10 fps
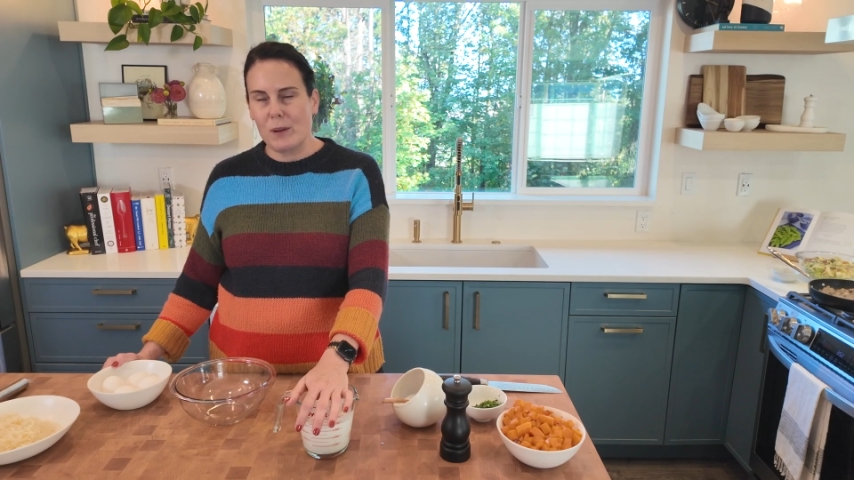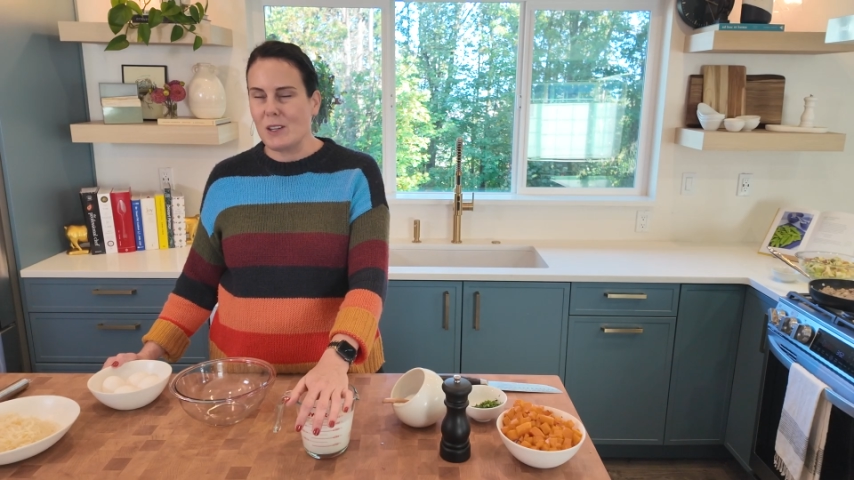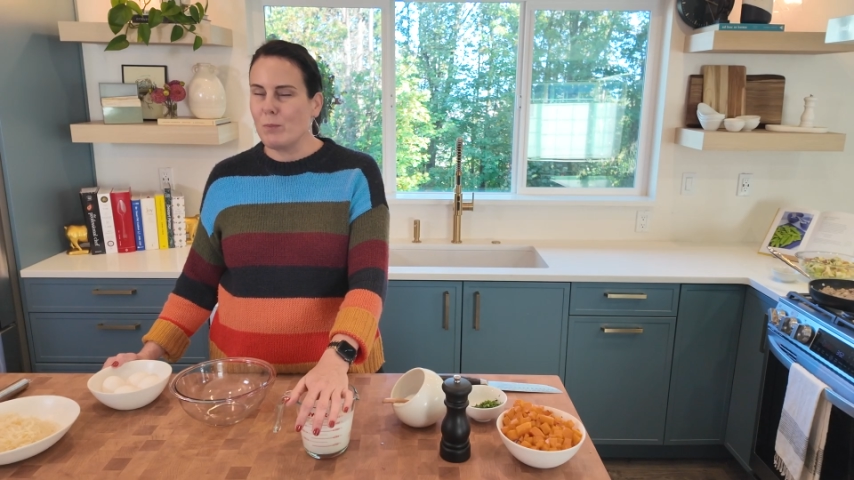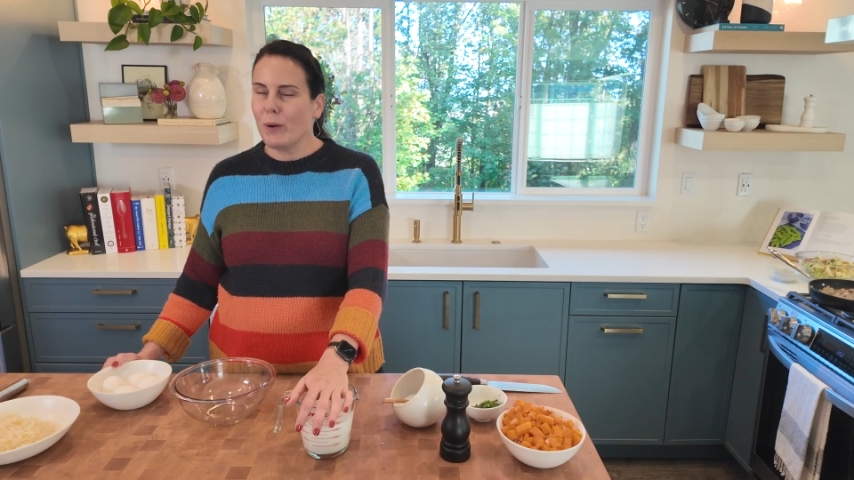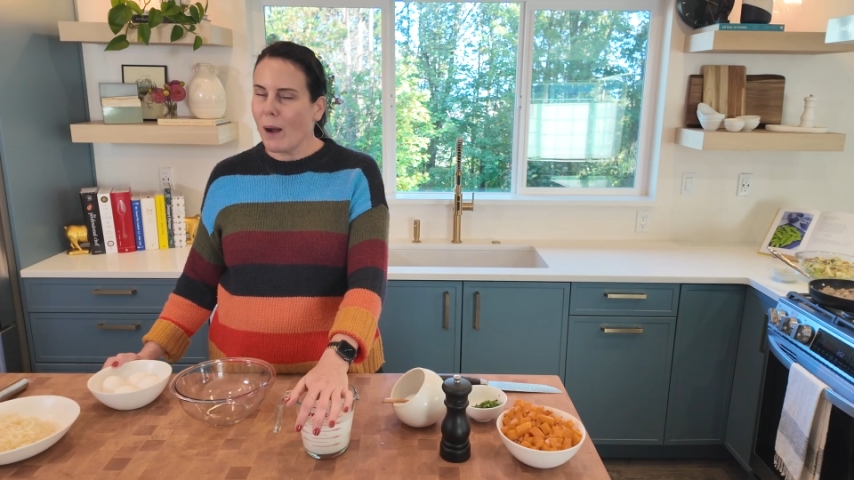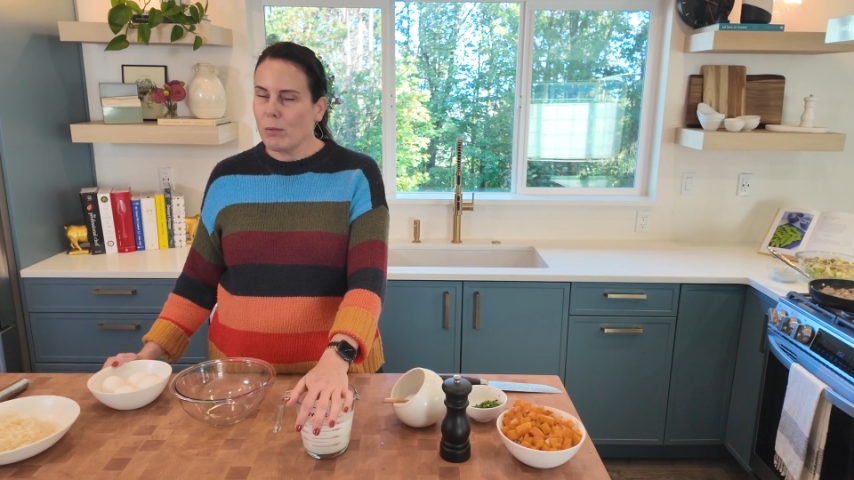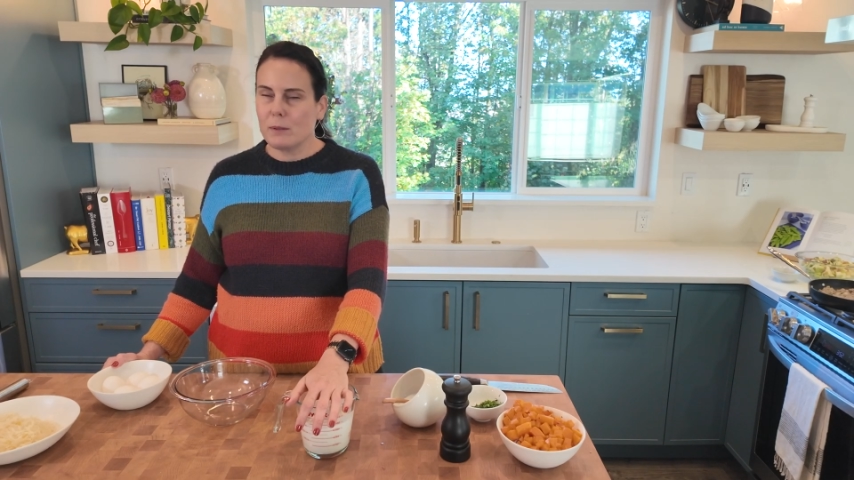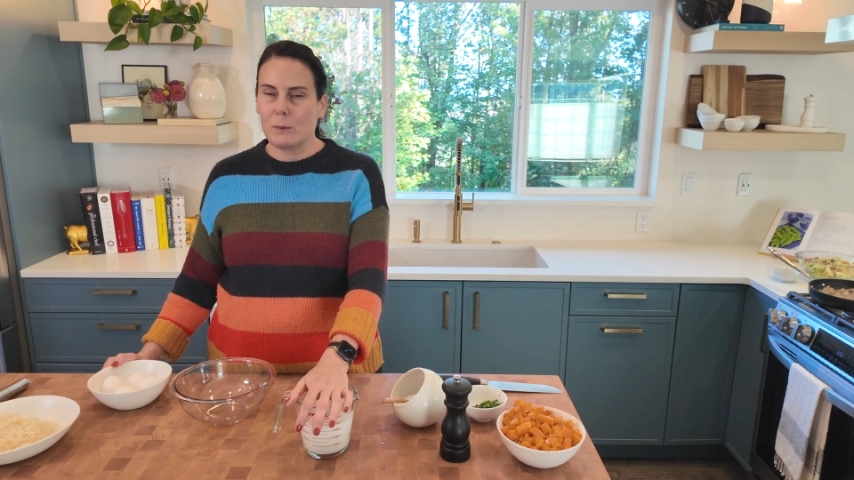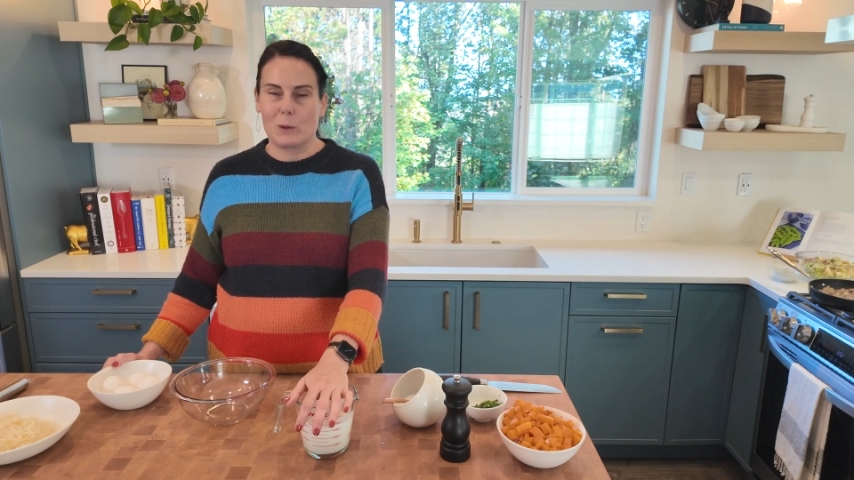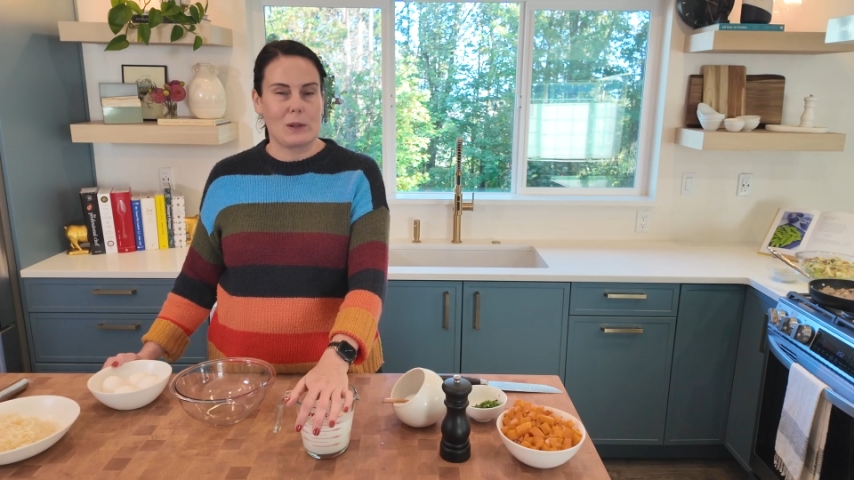but you
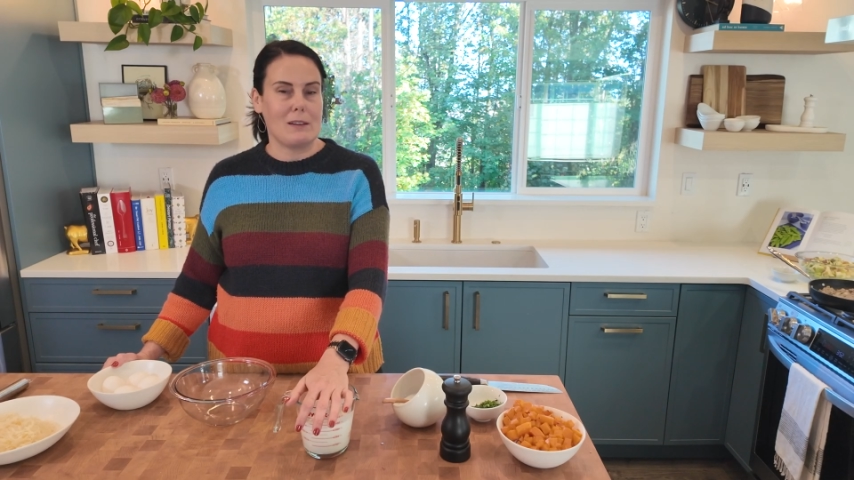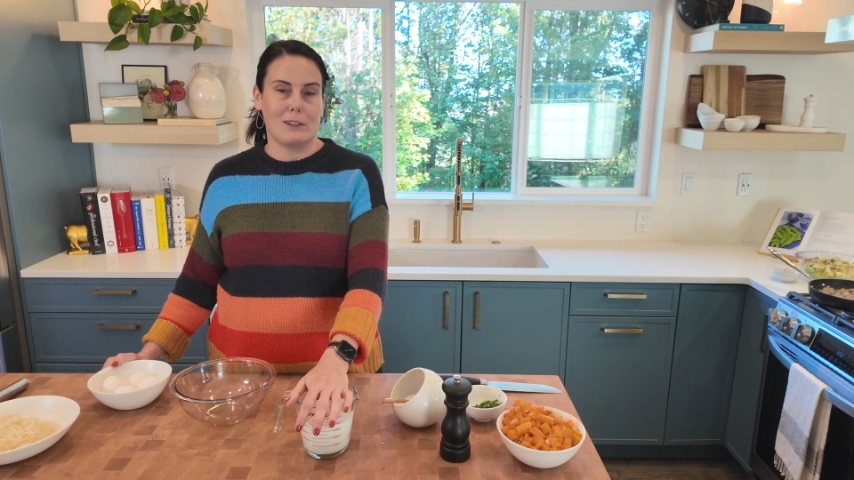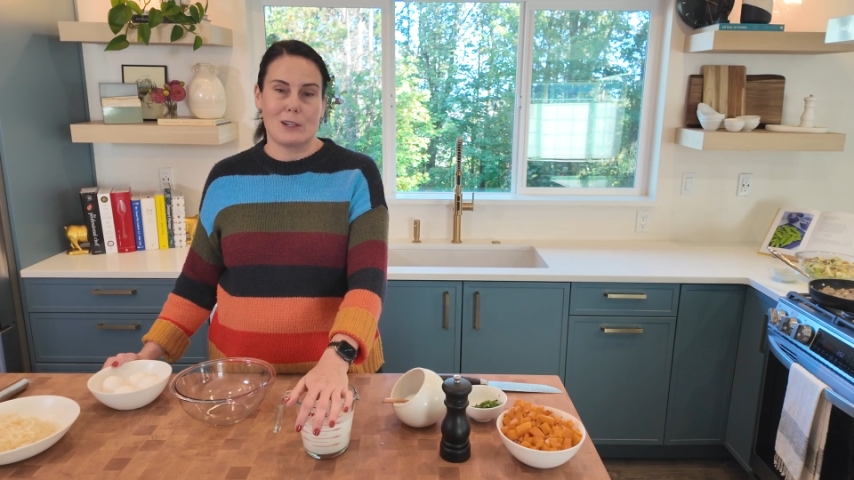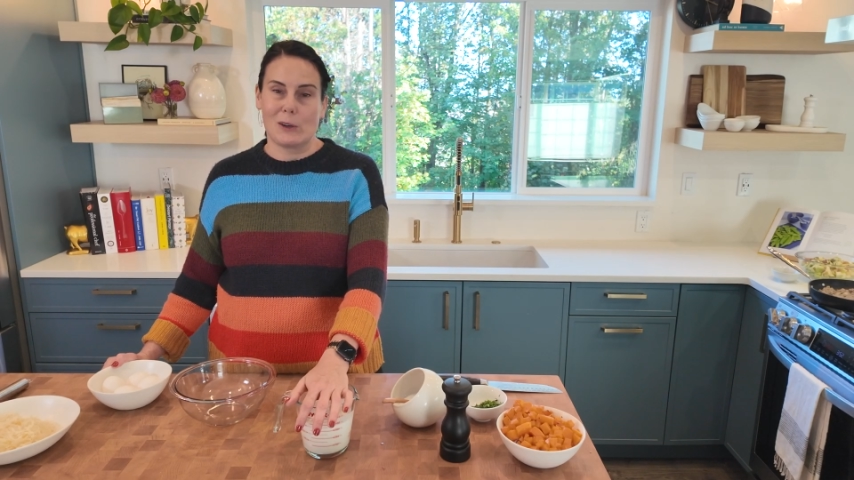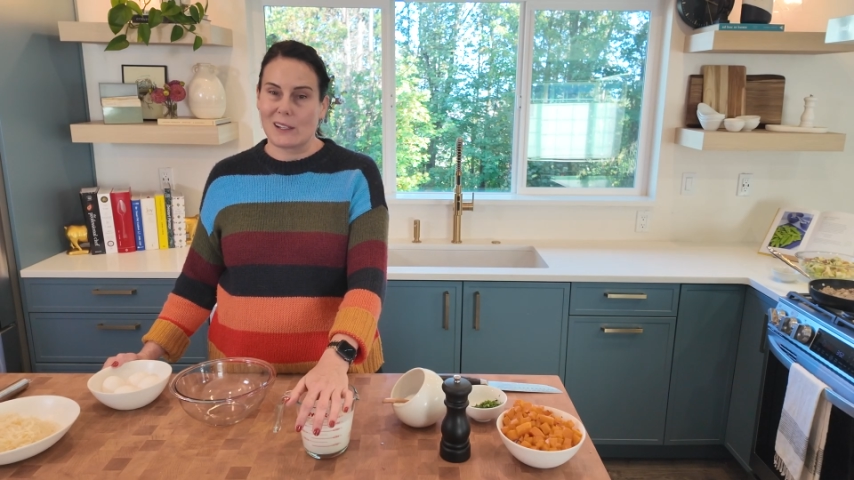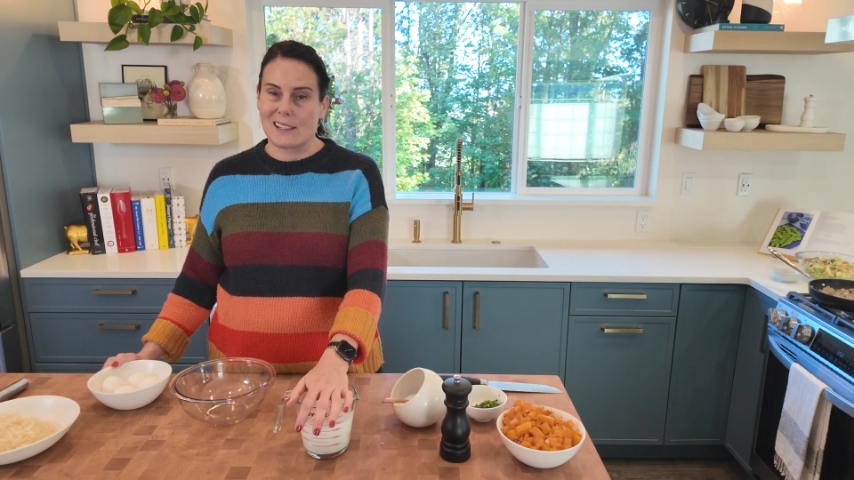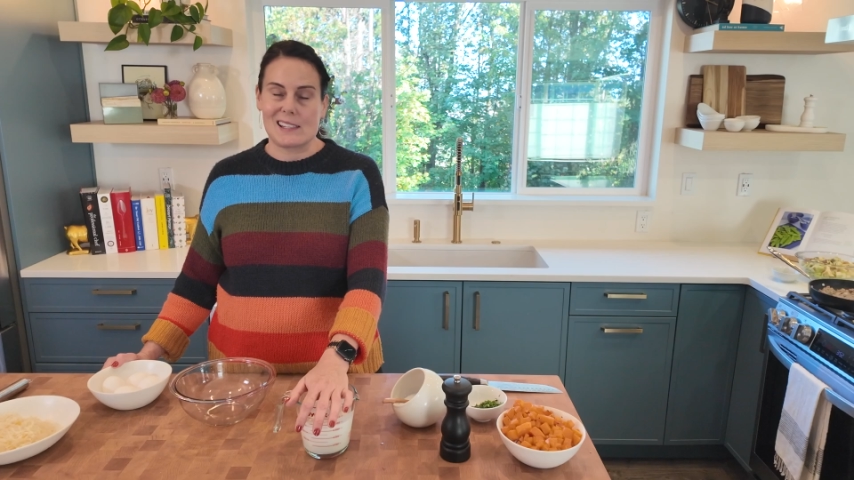probably won't even notice